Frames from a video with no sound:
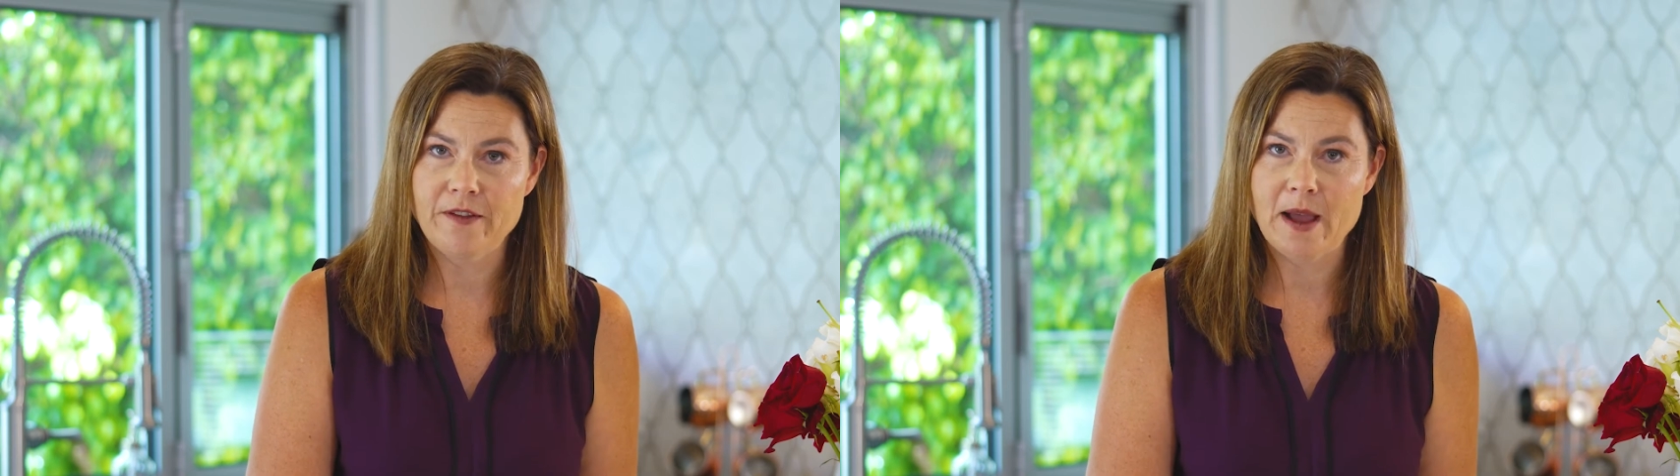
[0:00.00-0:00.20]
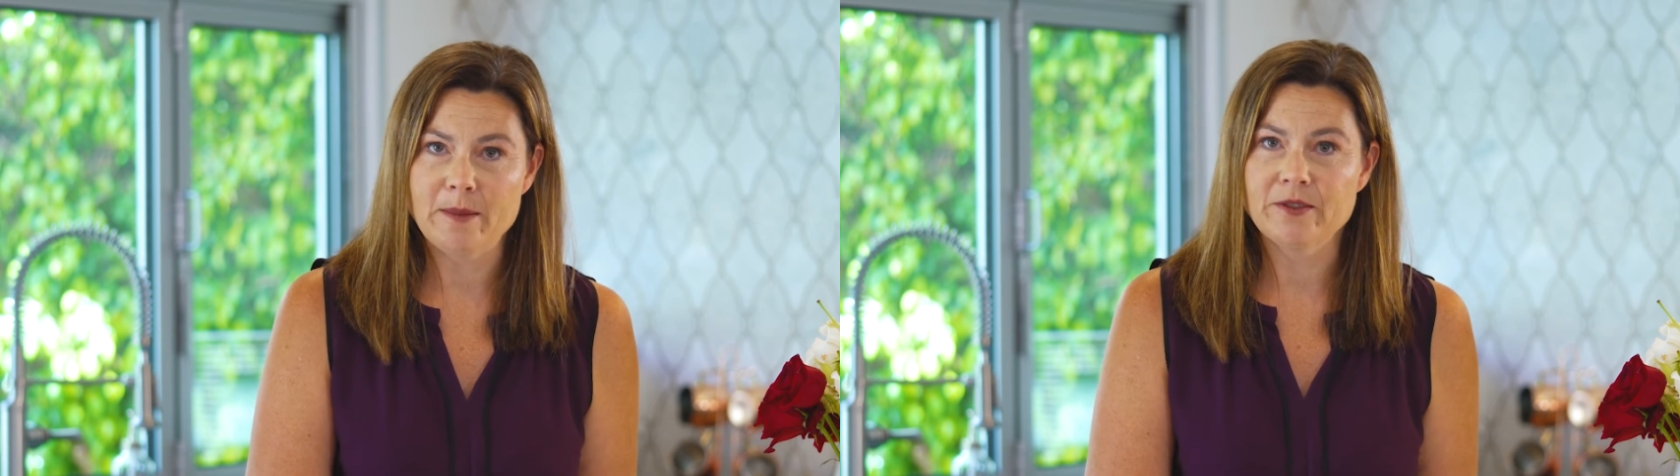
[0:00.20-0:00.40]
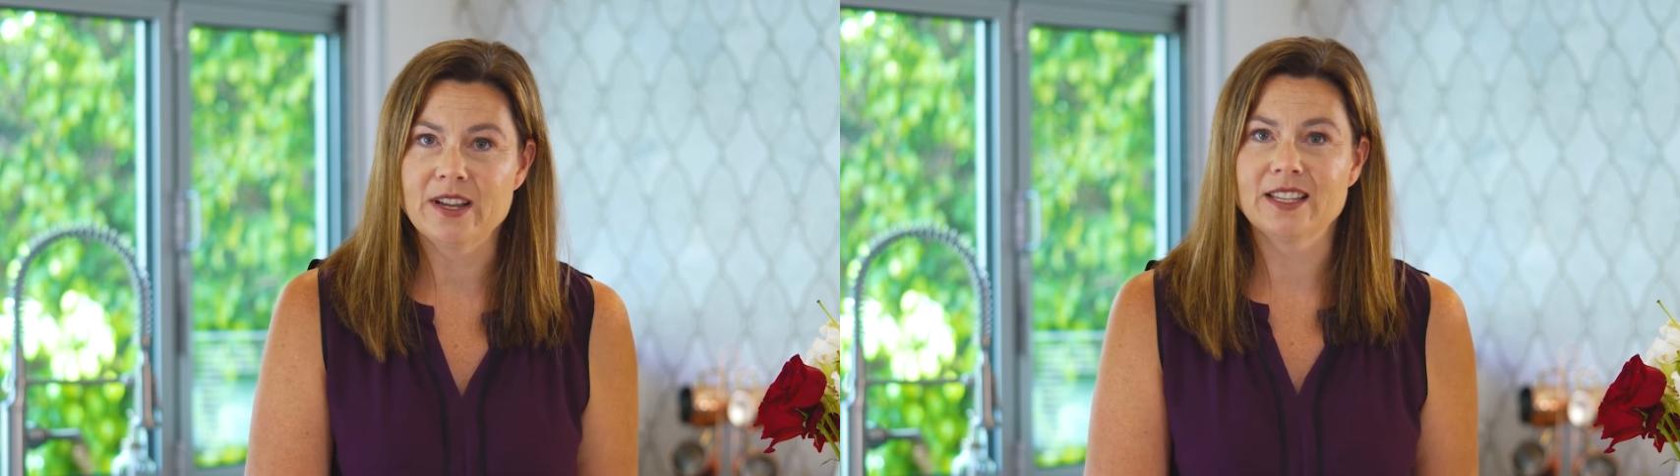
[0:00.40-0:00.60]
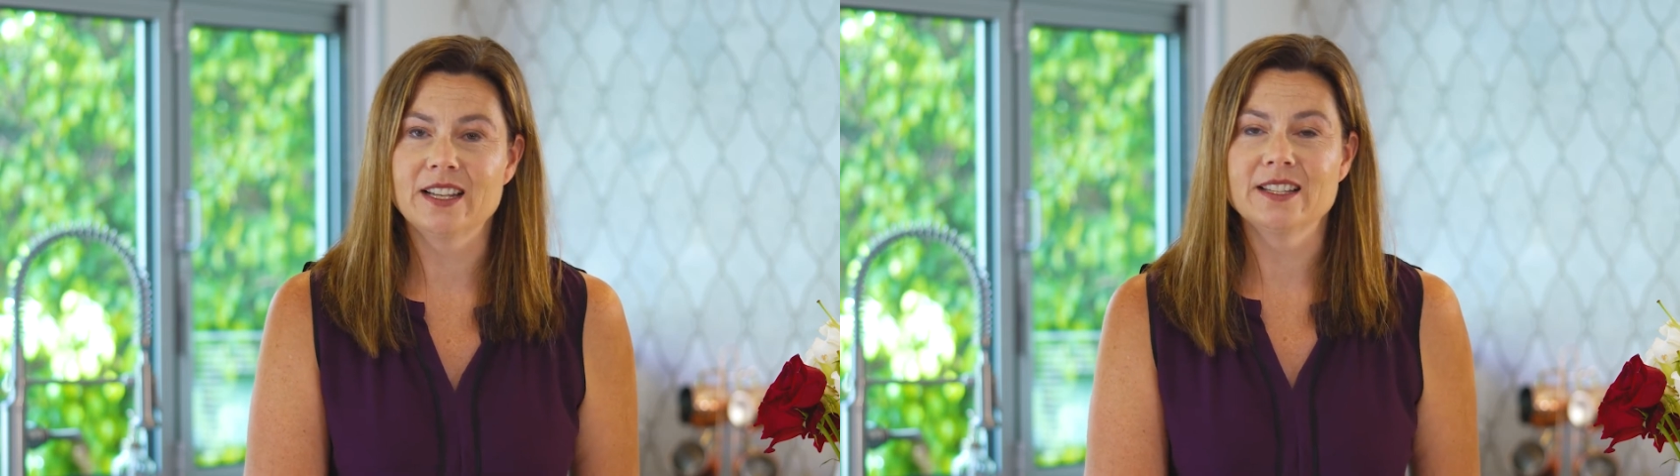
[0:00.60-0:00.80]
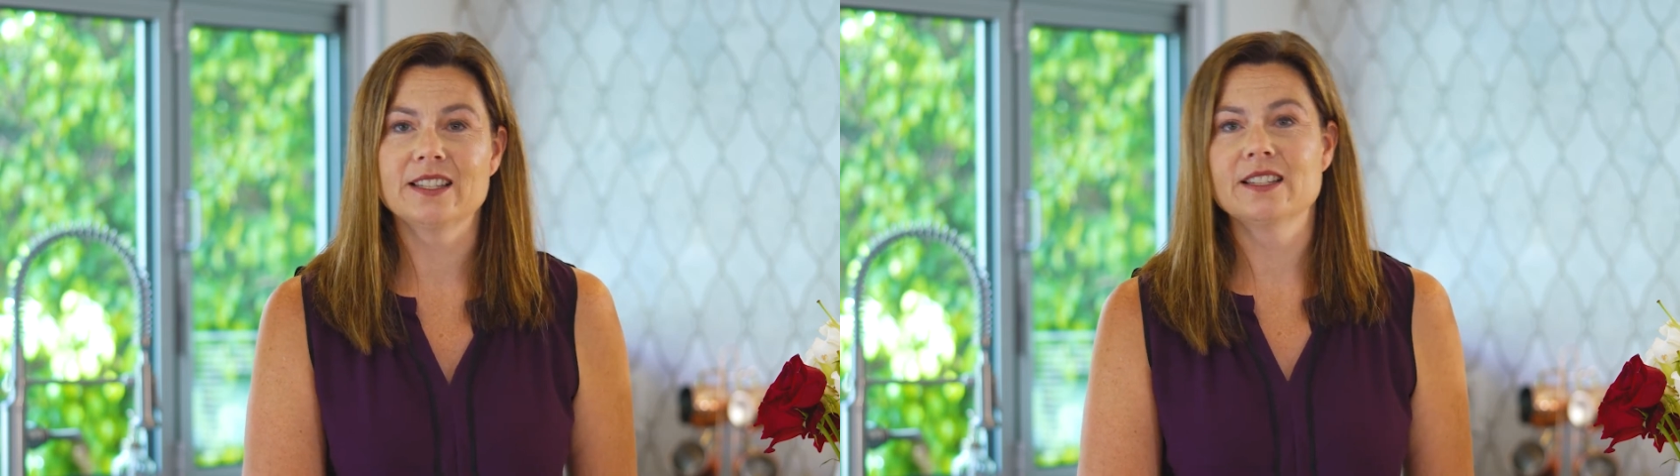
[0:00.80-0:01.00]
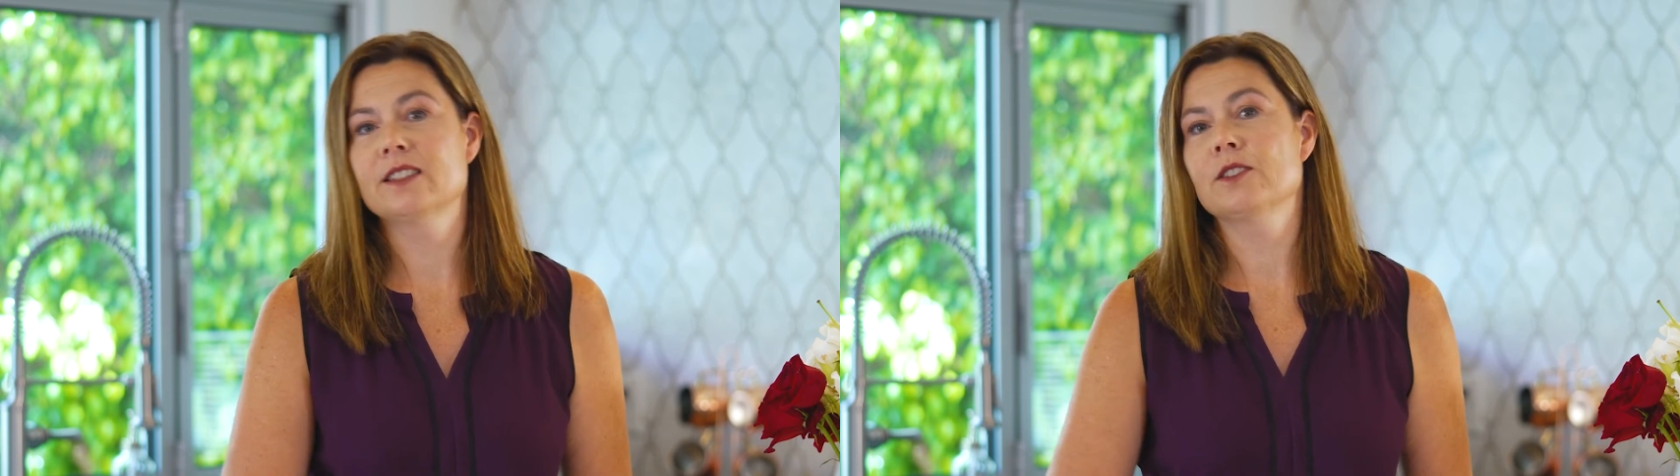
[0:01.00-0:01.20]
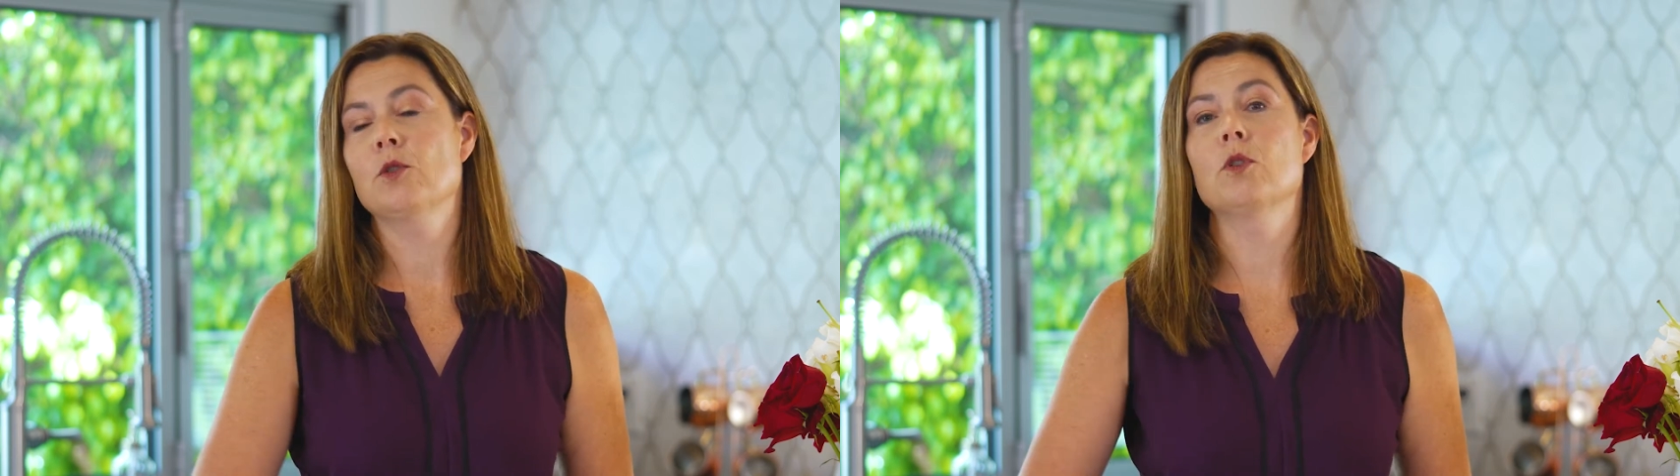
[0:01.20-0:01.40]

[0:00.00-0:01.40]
family residences